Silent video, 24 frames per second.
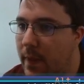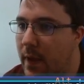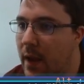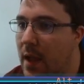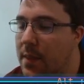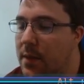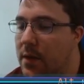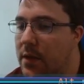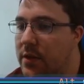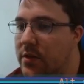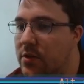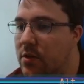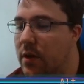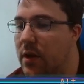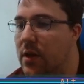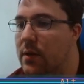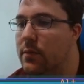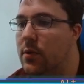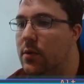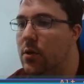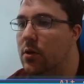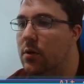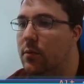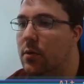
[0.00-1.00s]
And these are
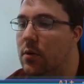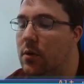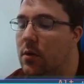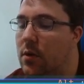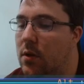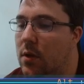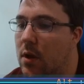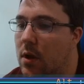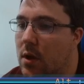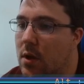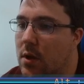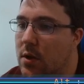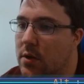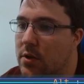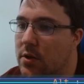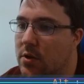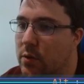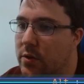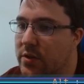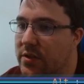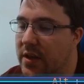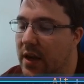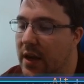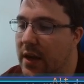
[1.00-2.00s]
immutable. So
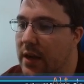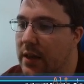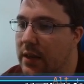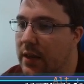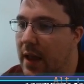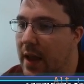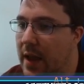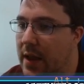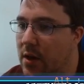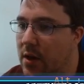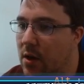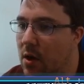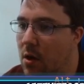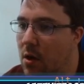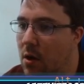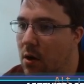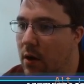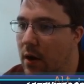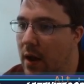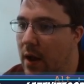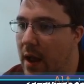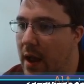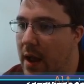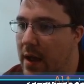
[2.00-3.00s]
we'll say let
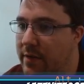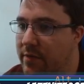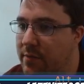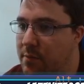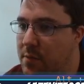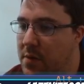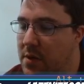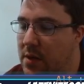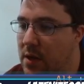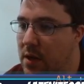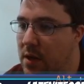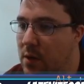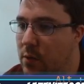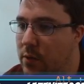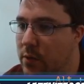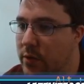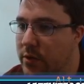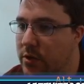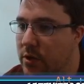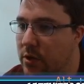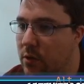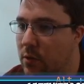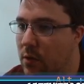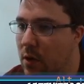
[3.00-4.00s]
RF be equal
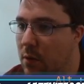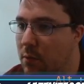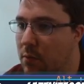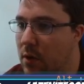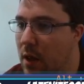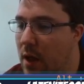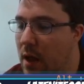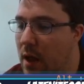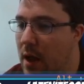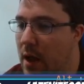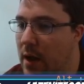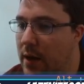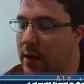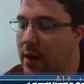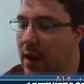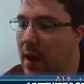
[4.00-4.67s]
to a block.